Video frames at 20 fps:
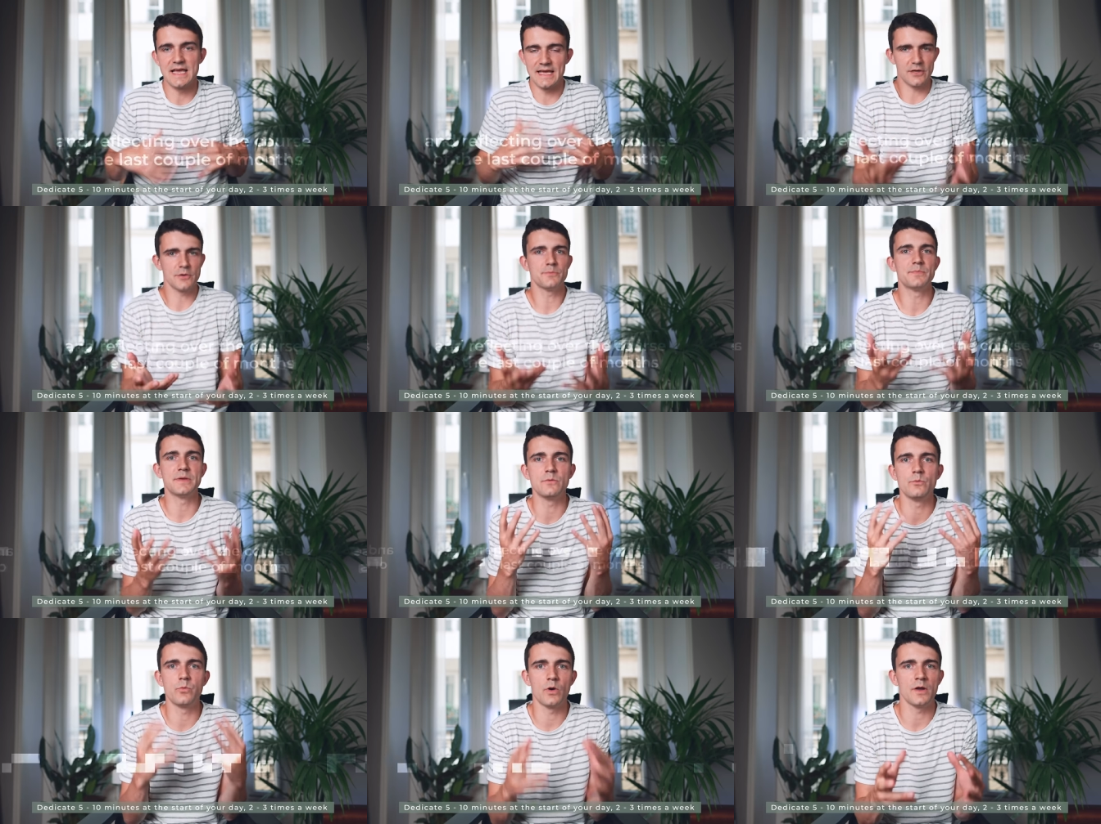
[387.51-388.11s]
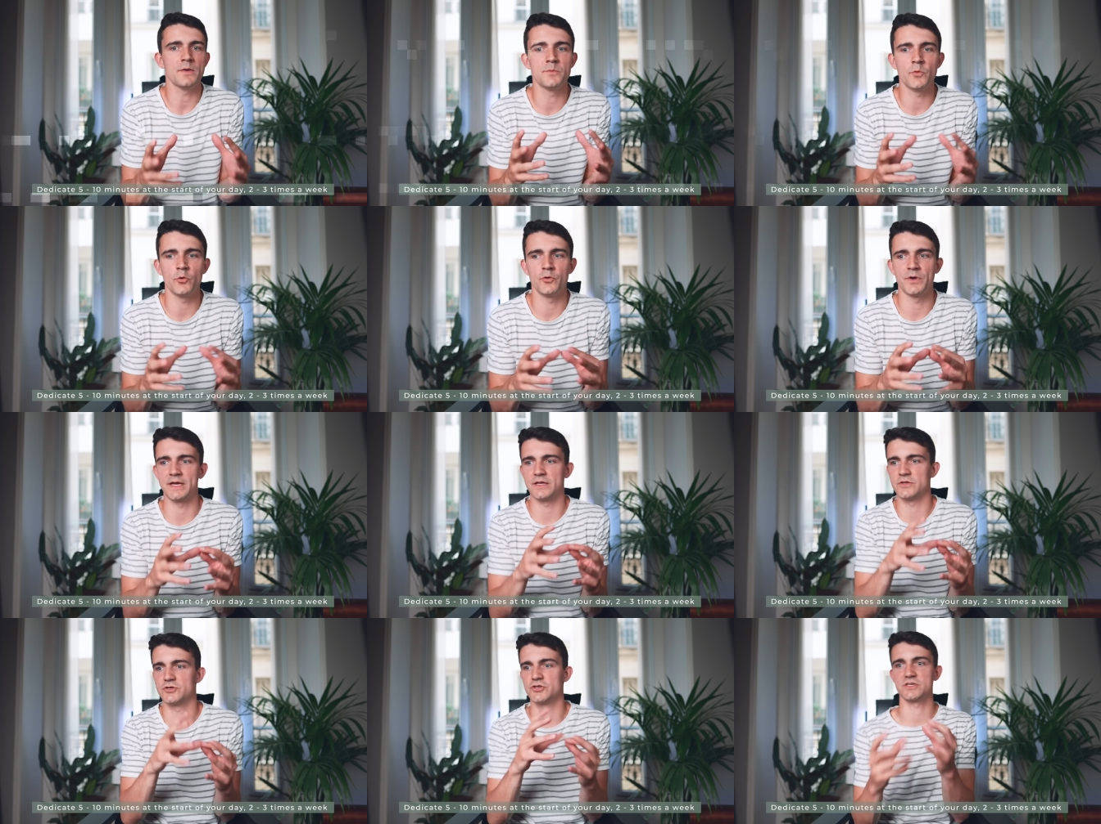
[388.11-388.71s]
It could be one
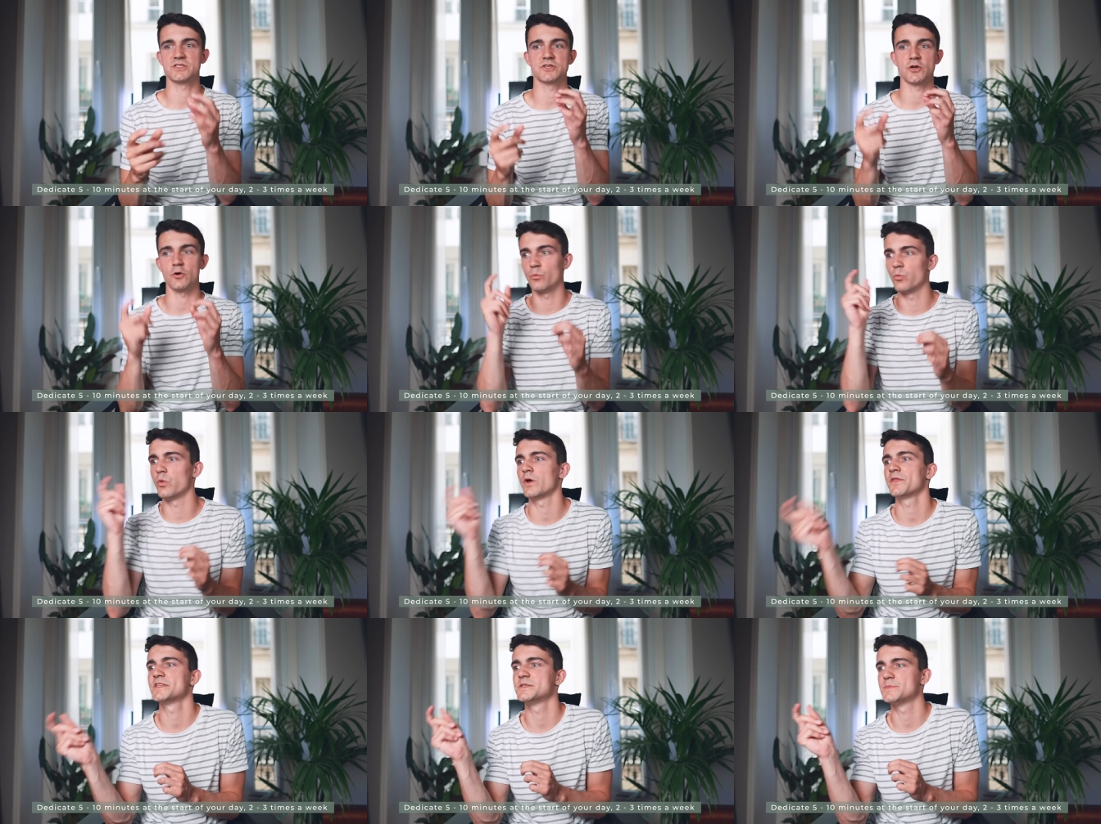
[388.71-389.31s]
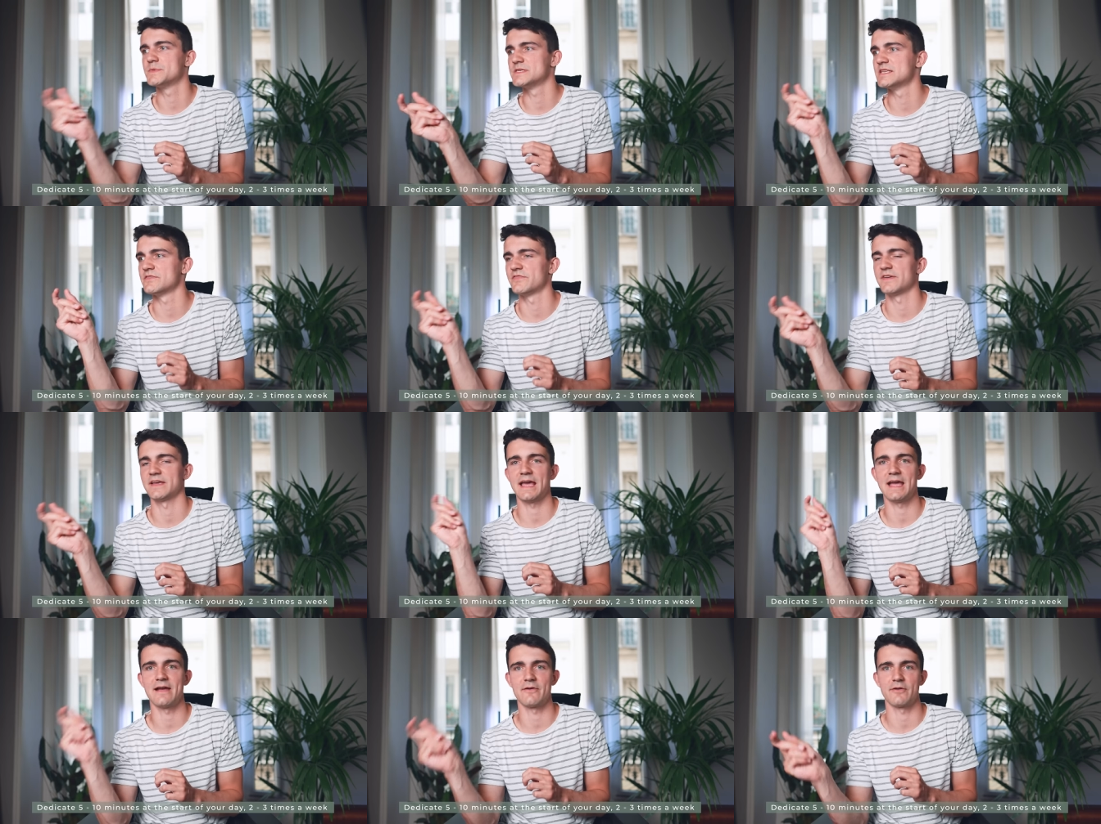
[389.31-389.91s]
morning just on one
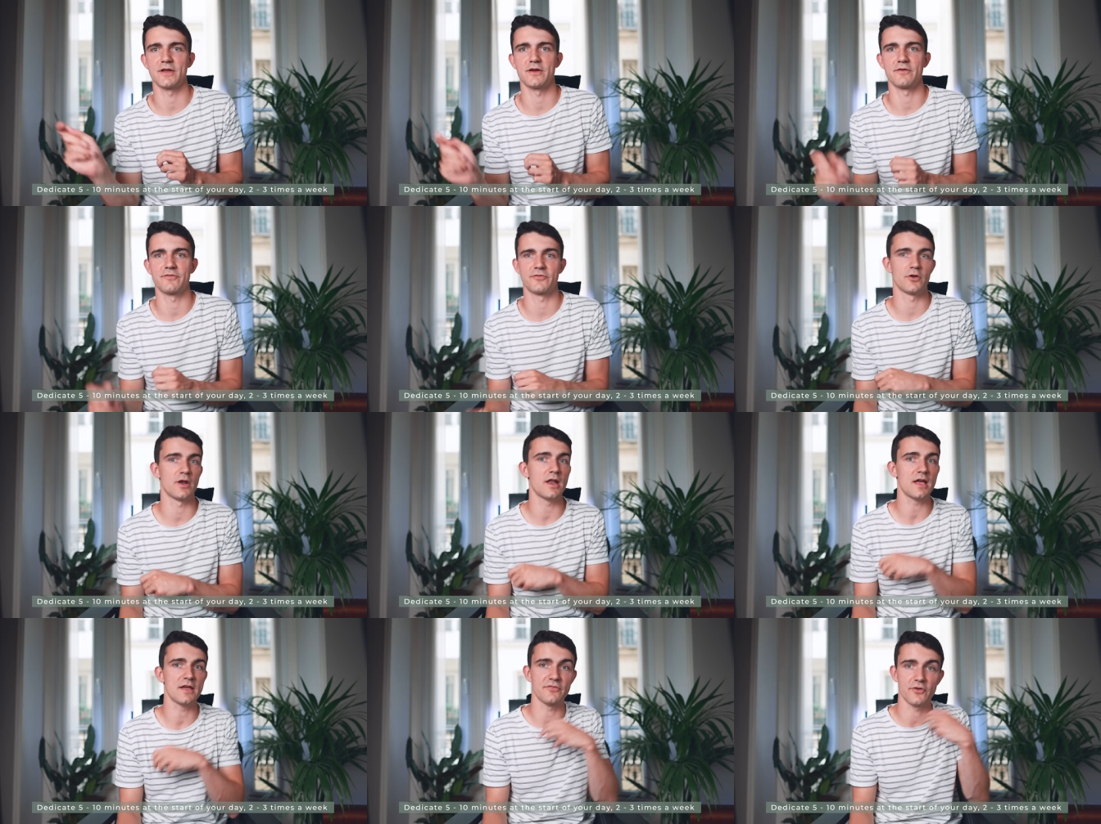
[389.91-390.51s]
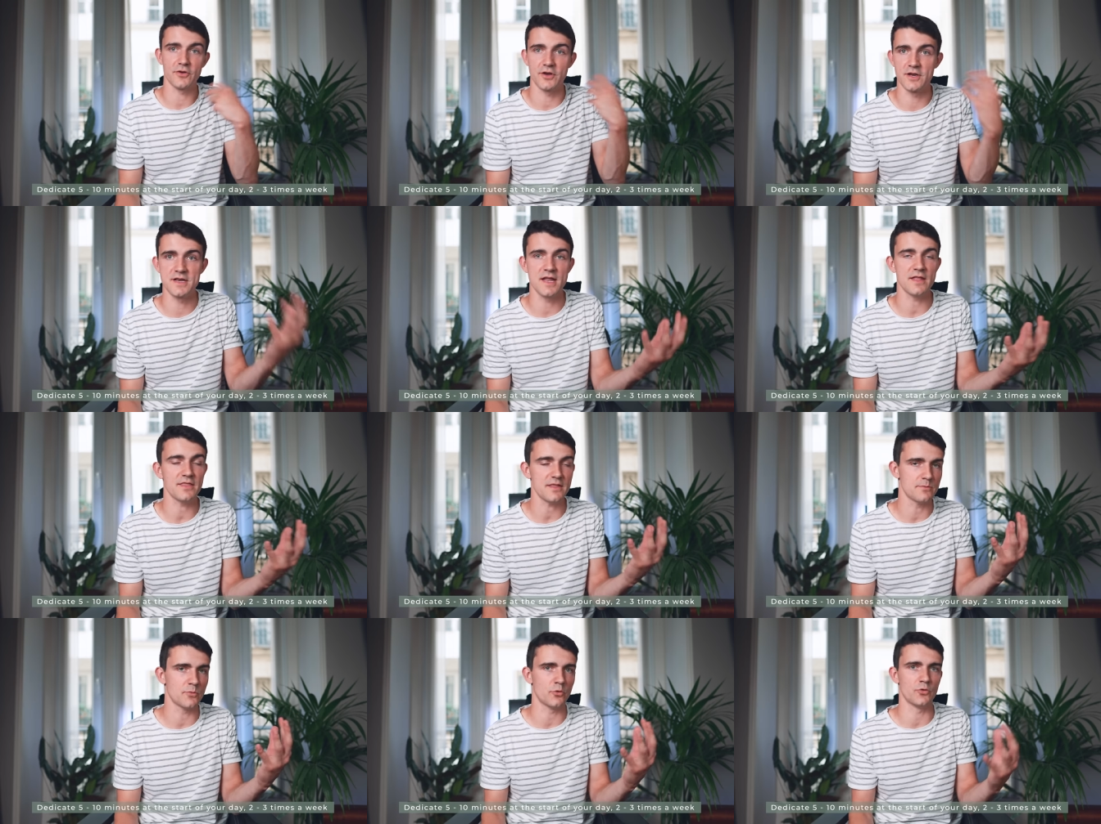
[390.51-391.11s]
specific area of your life, on
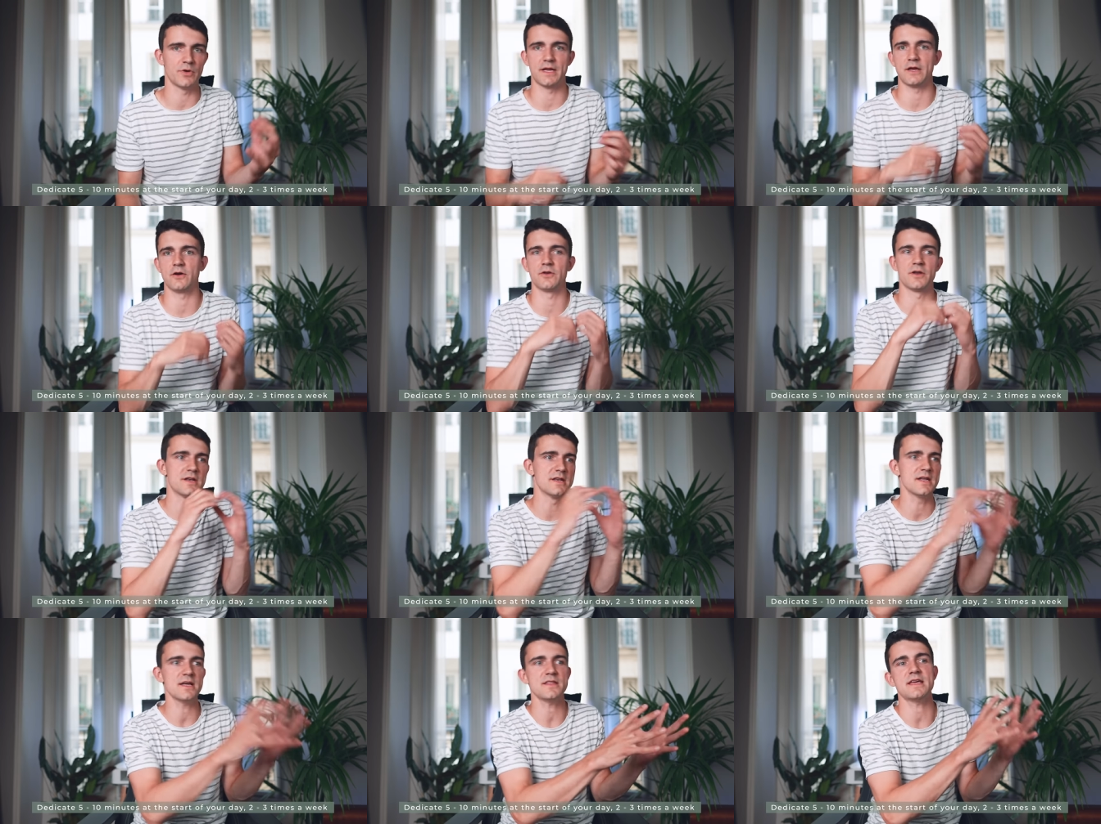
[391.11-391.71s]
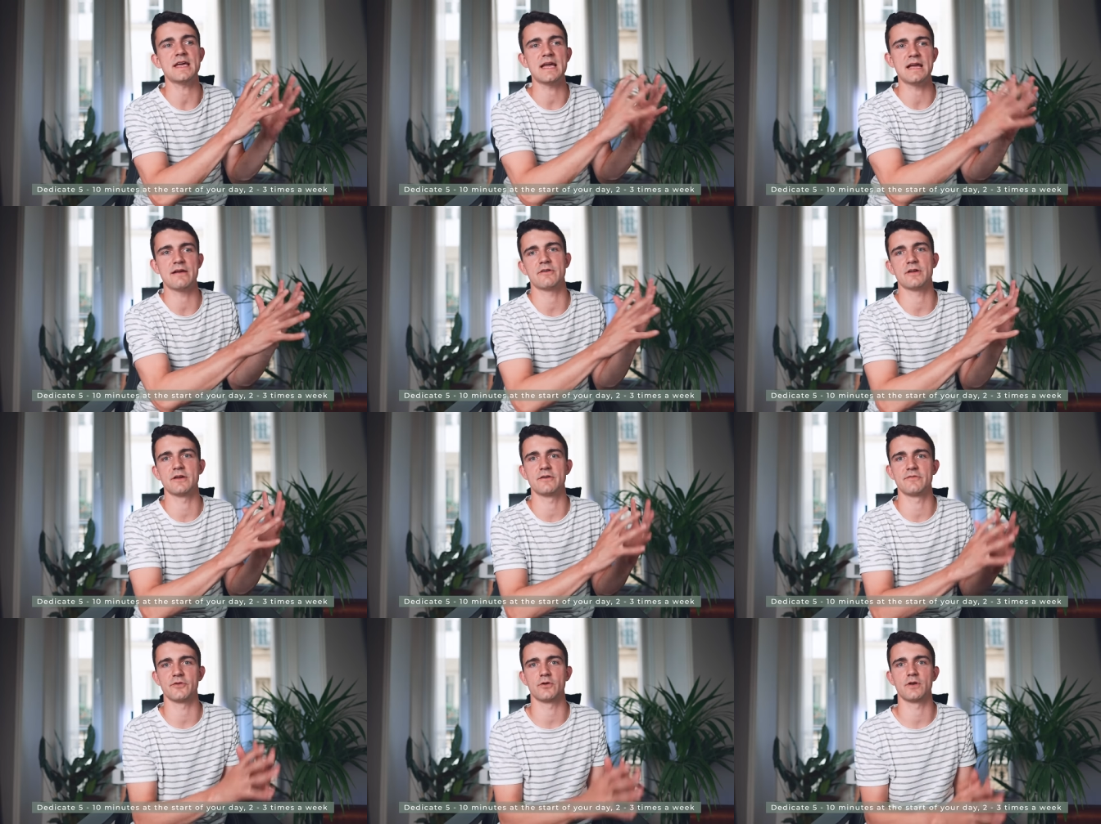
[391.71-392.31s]
another morning on another
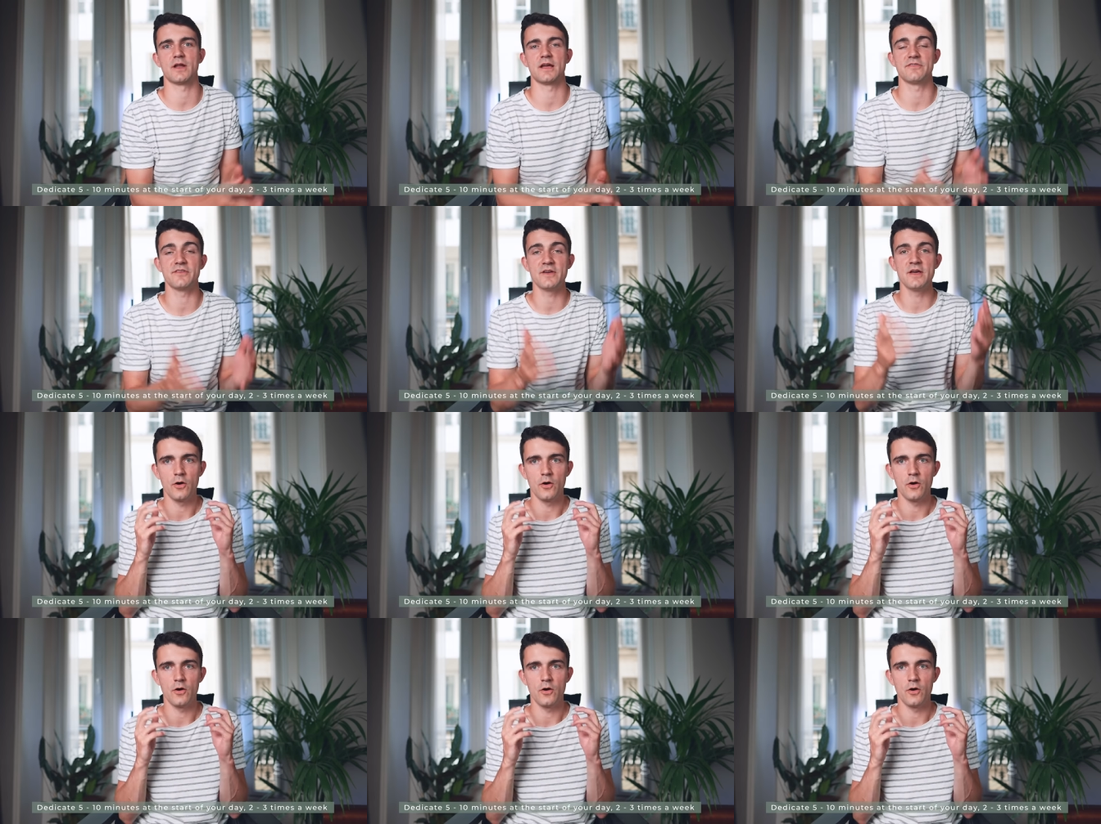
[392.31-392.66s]
area of your life,